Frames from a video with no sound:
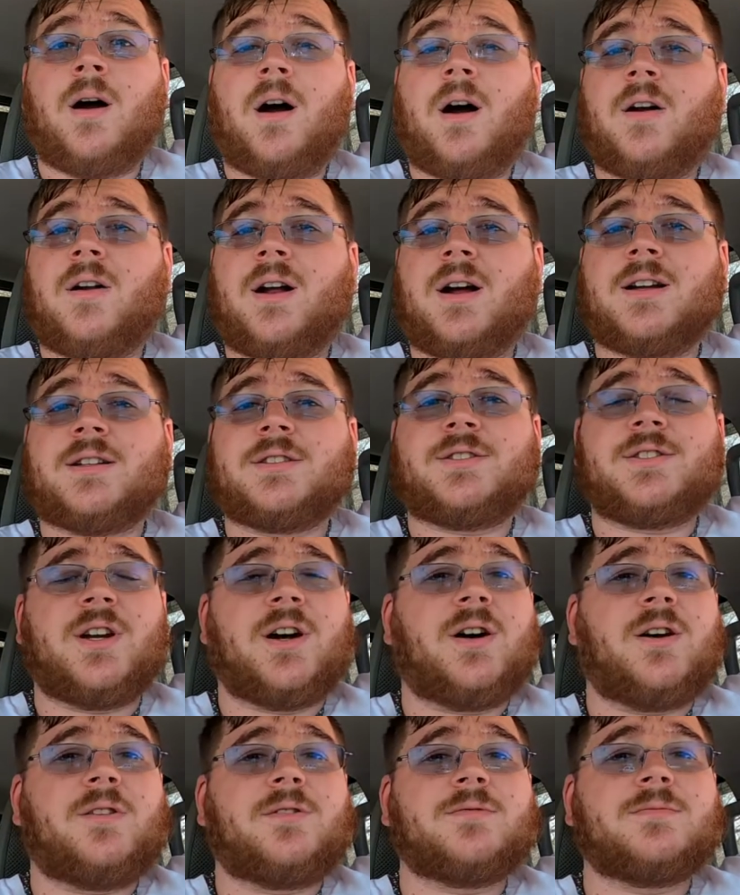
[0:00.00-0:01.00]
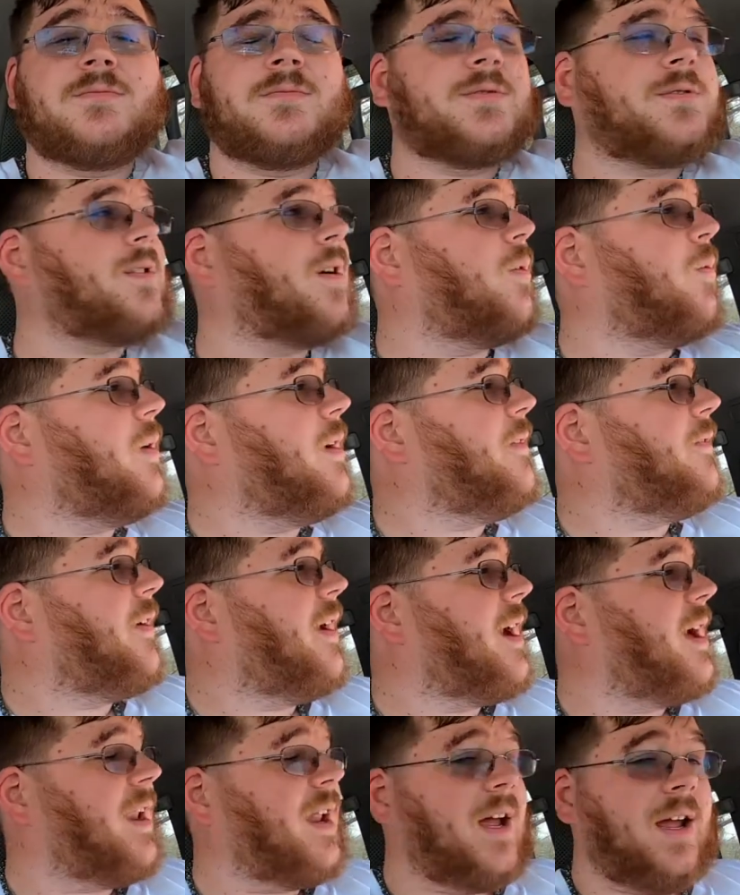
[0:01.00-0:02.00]
All right, y'all. So we've
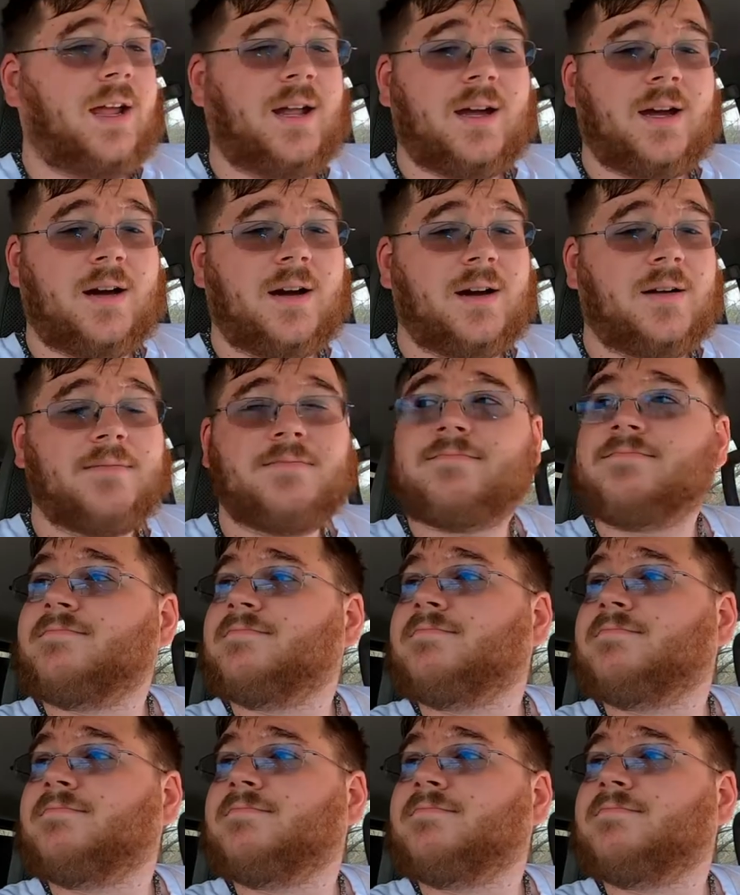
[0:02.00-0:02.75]
had a